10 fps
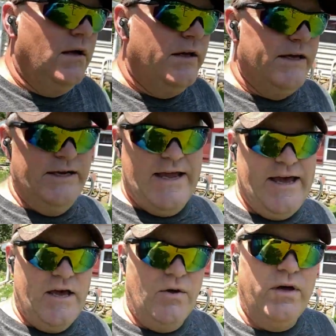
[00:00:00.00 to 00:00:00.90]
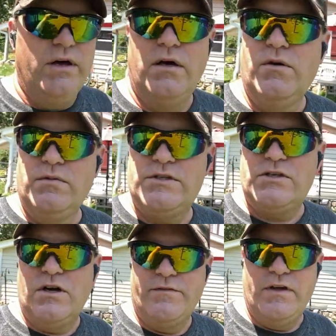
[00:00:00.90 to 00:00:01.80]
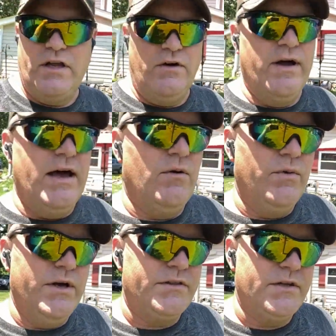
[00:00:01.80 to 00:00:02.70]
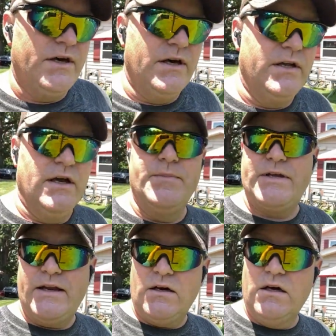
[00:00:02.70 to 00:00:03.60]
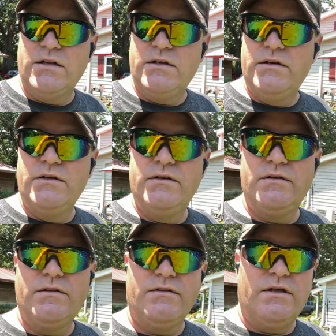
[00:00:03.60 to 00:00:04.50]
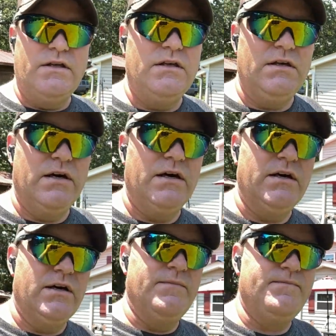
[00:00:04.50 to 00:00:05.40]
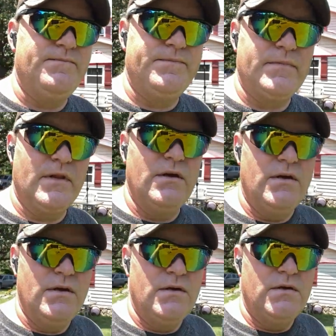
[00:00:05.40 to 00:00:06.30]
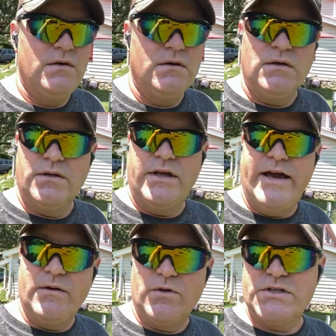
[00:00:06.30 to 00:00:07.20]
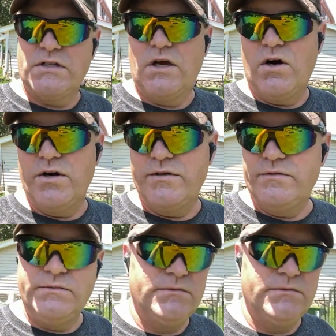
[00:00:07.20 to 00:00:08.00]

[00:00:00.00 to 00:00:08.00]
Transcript: Anyhow, we'll start the video out with uh, an update on the uh, on the animals in the garden.